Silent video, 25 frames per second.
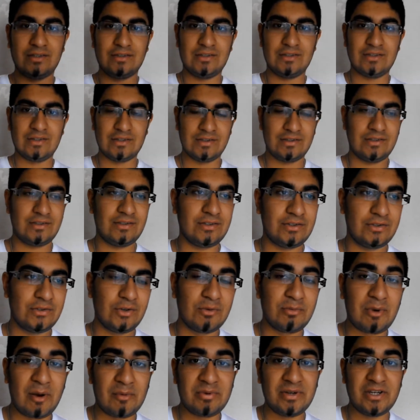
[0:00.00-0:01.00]
just to show
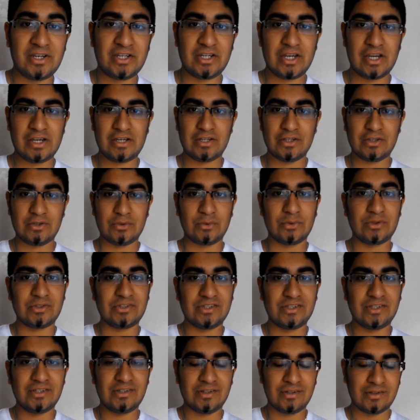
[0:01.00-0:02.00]
my appreciation towards
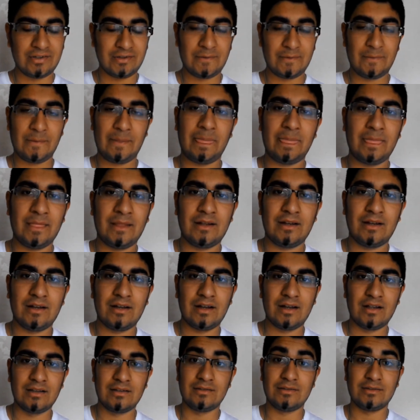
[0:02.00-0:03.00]
you
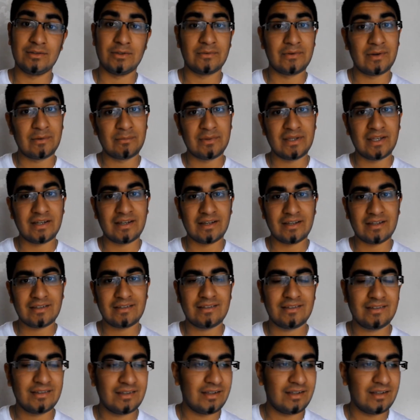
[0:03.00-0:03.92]
and your family, I guess.